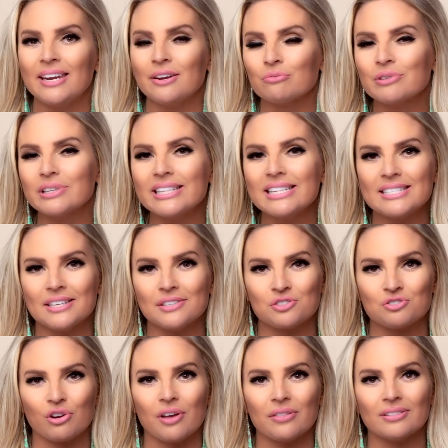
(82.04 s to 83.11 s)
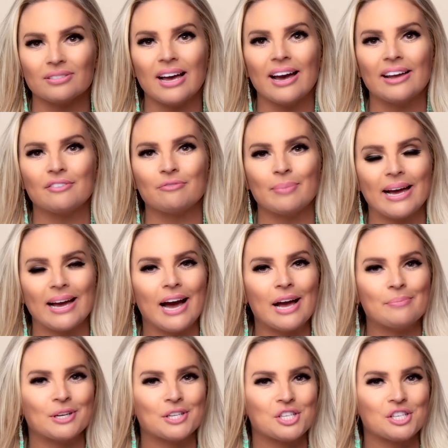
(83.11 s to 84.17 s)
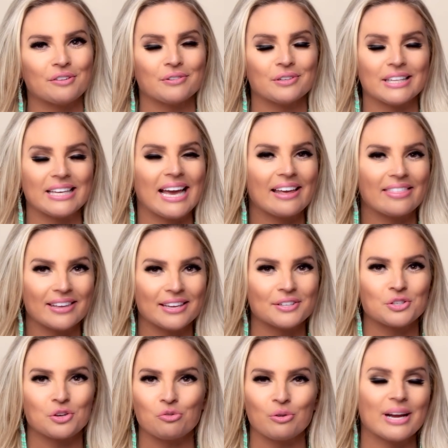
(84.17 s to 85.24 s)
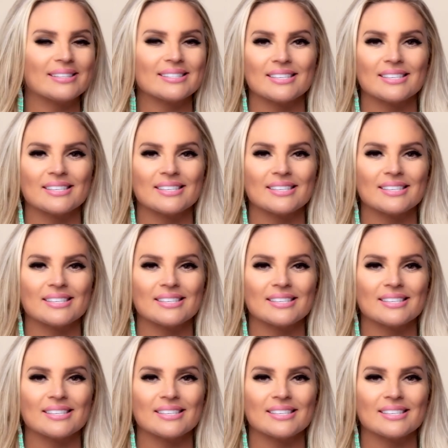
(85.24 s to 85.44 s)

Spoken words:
and it really does draw the line of my eye much differently. I think it's a great